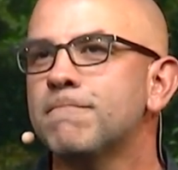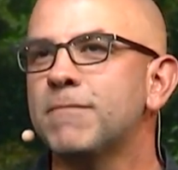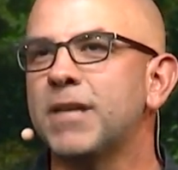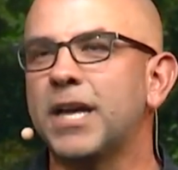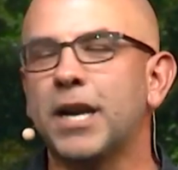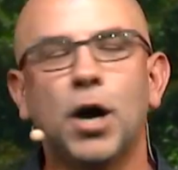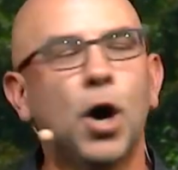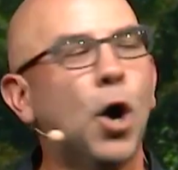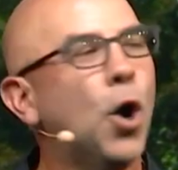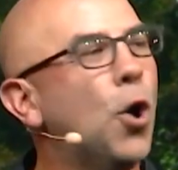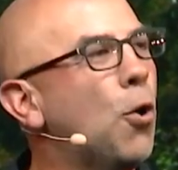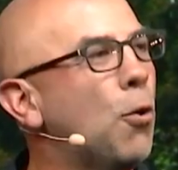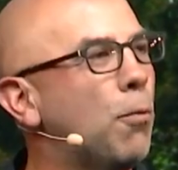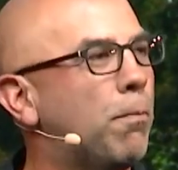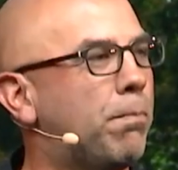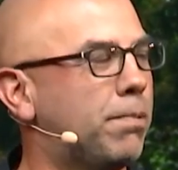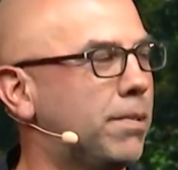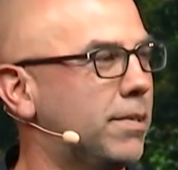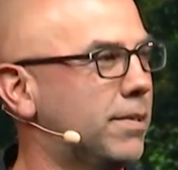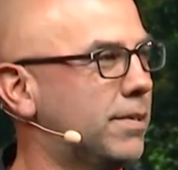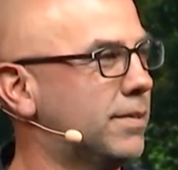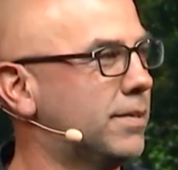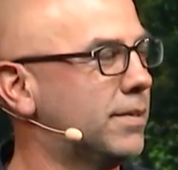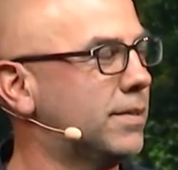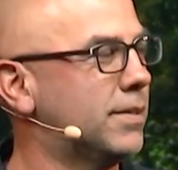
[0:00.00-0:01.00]
that hope
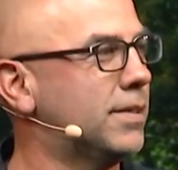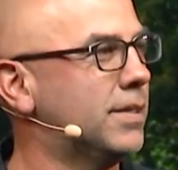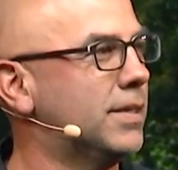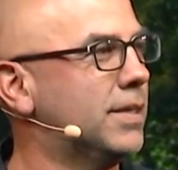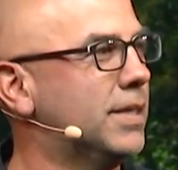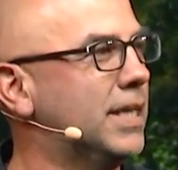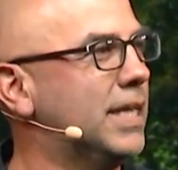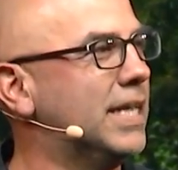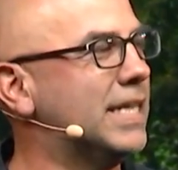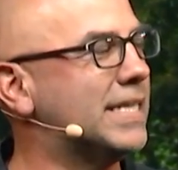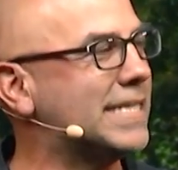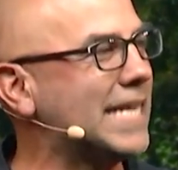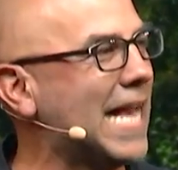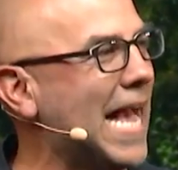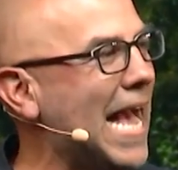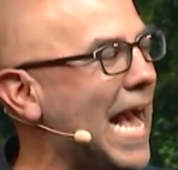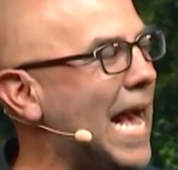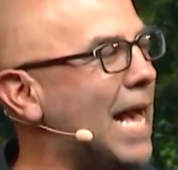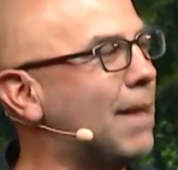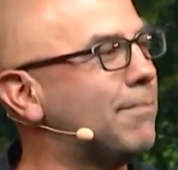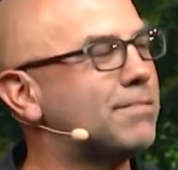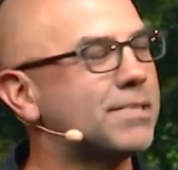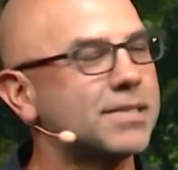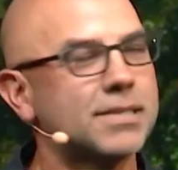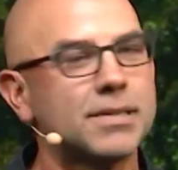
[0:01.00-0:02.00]
is
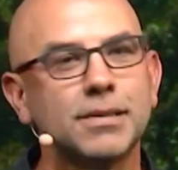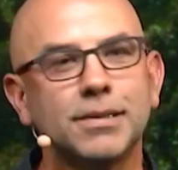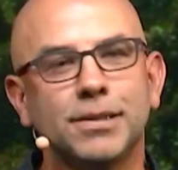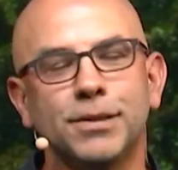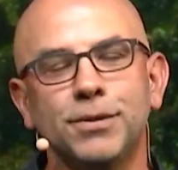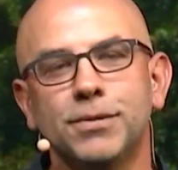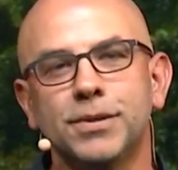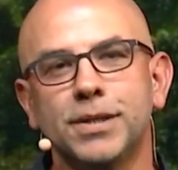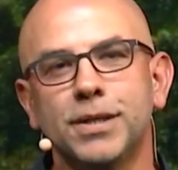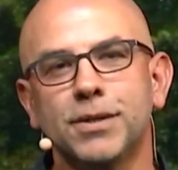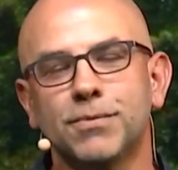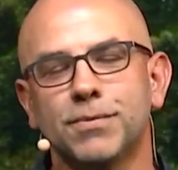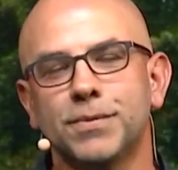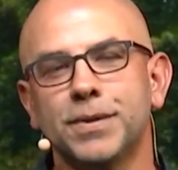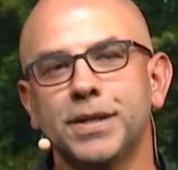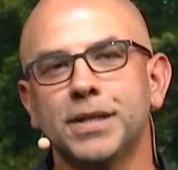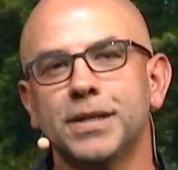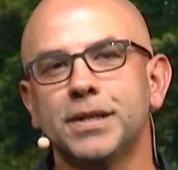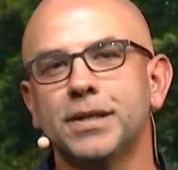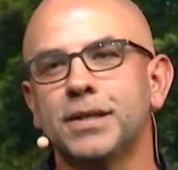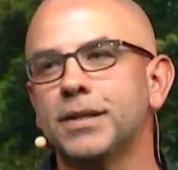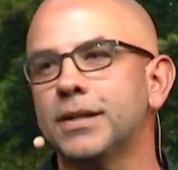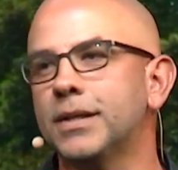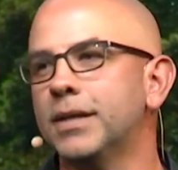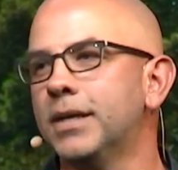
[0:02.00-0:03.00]
absolutely
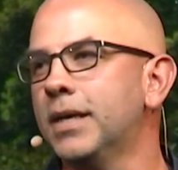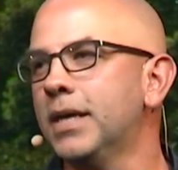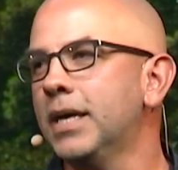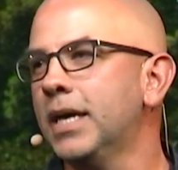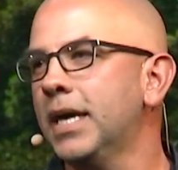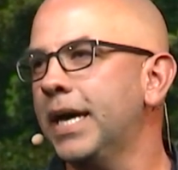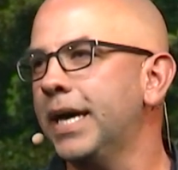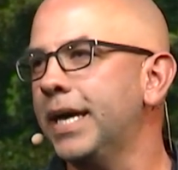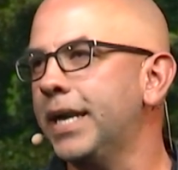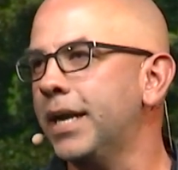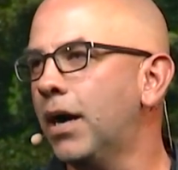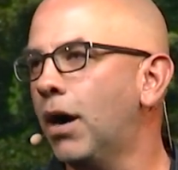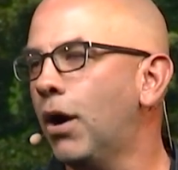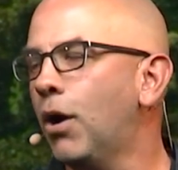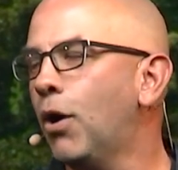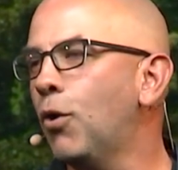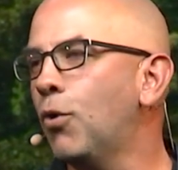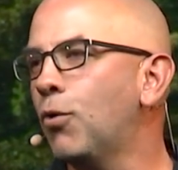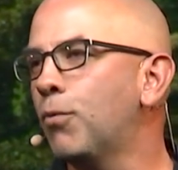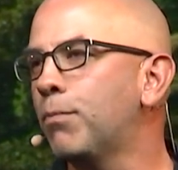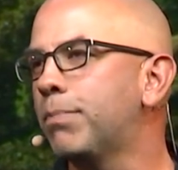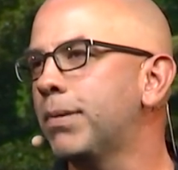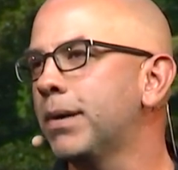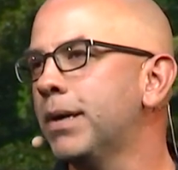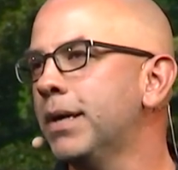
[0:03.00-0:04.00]
real and
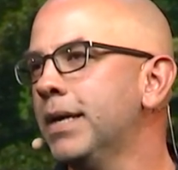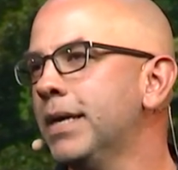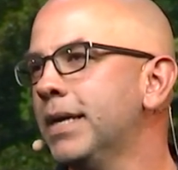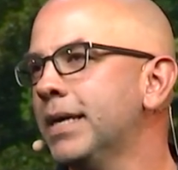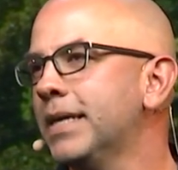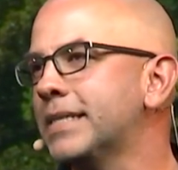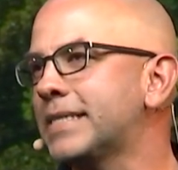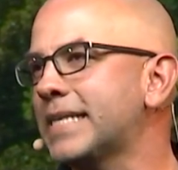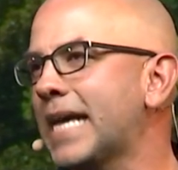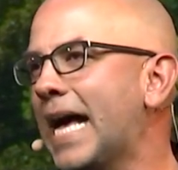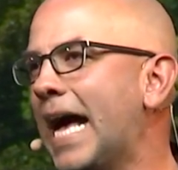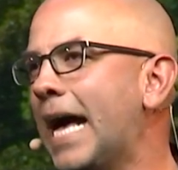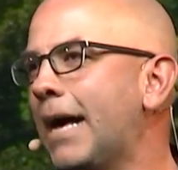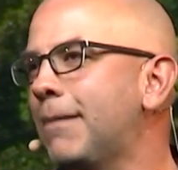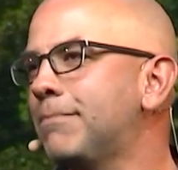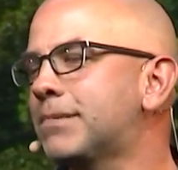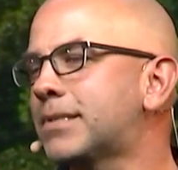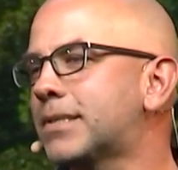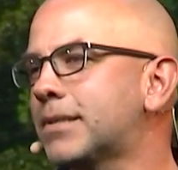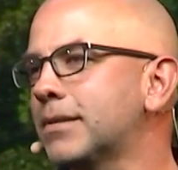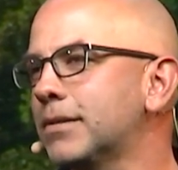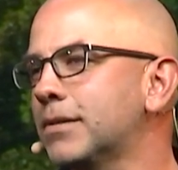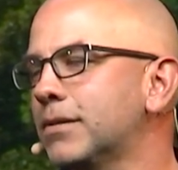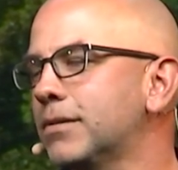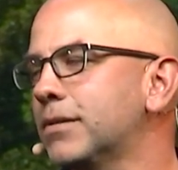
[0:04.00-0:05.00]
hope is
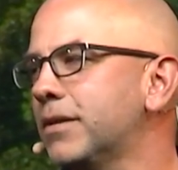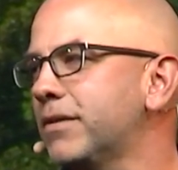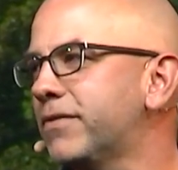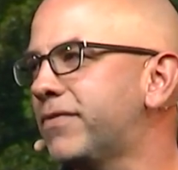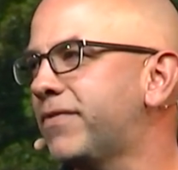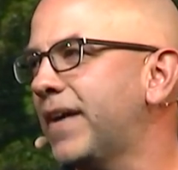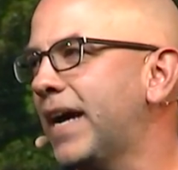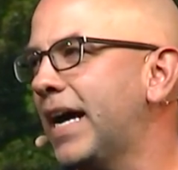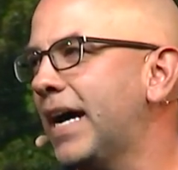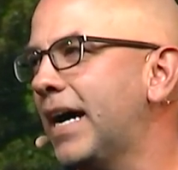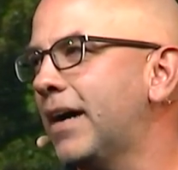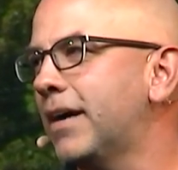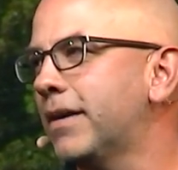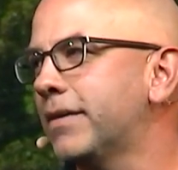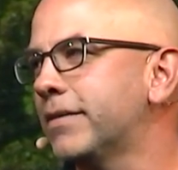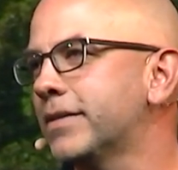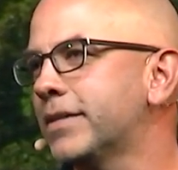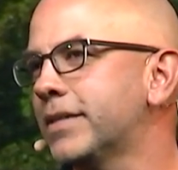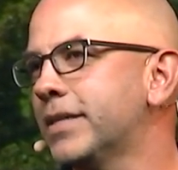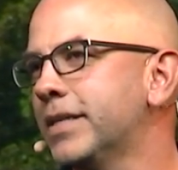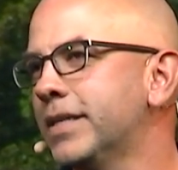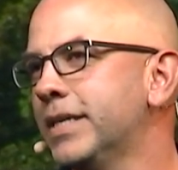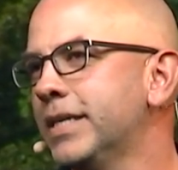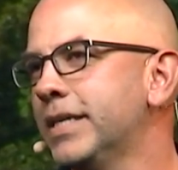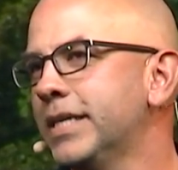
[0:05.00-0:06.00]
absolutely found
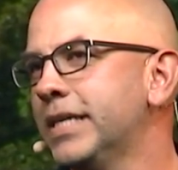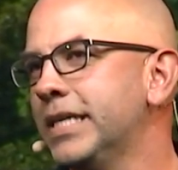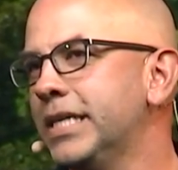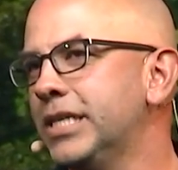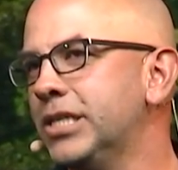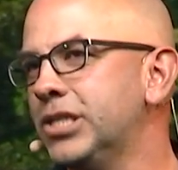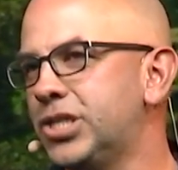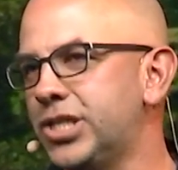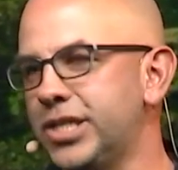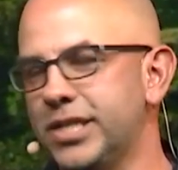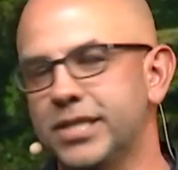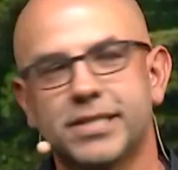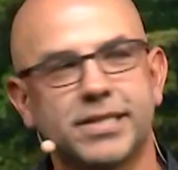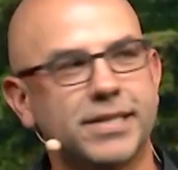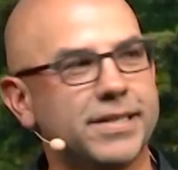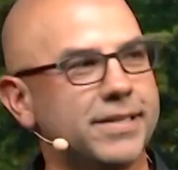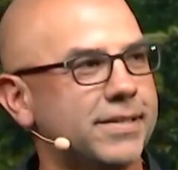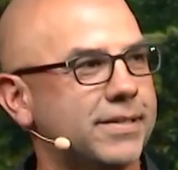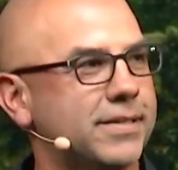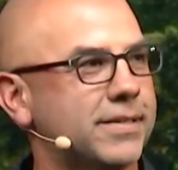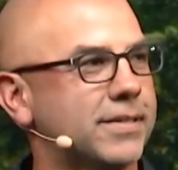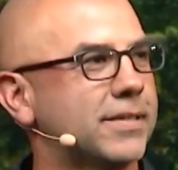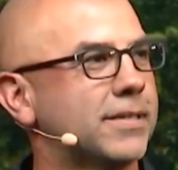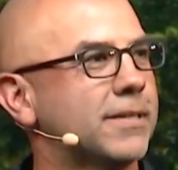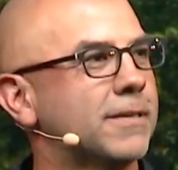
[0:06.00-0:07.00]
in Jesus.
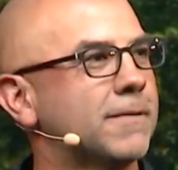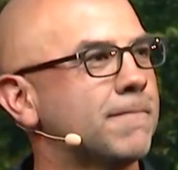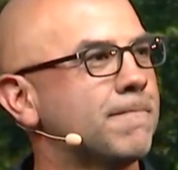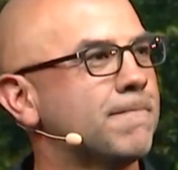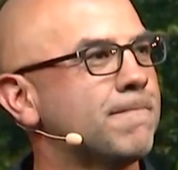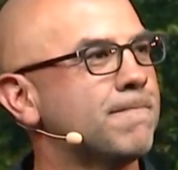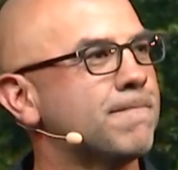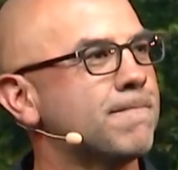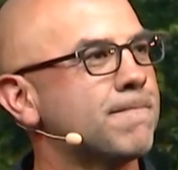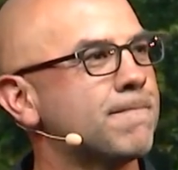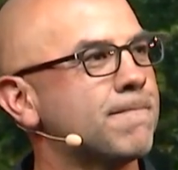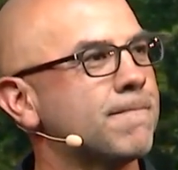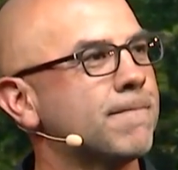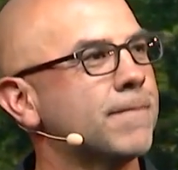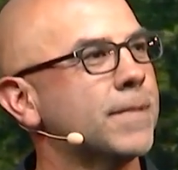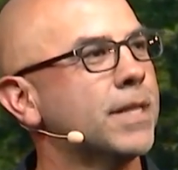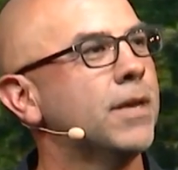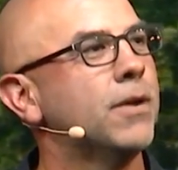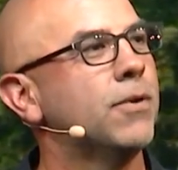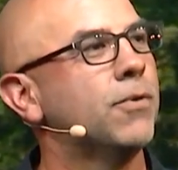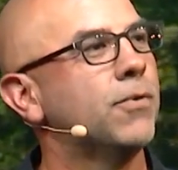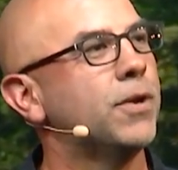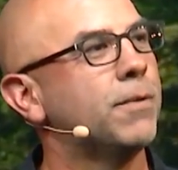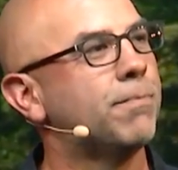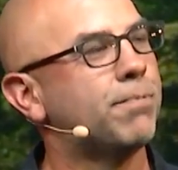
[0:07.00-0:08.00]

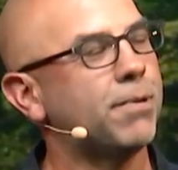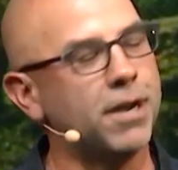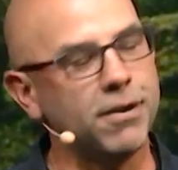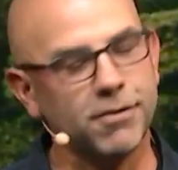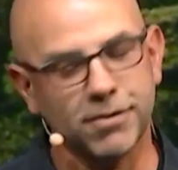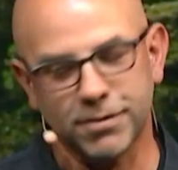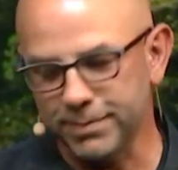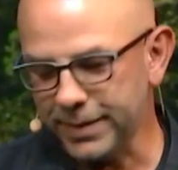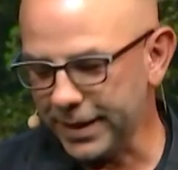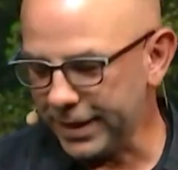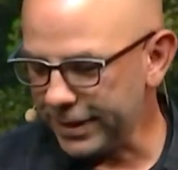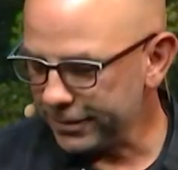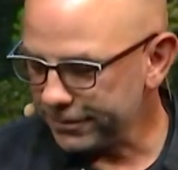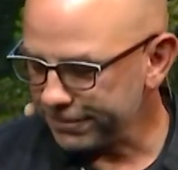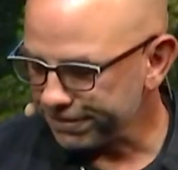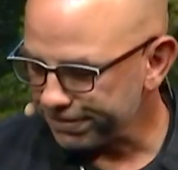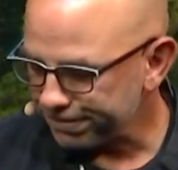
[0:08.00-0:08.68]
Will you pray with me?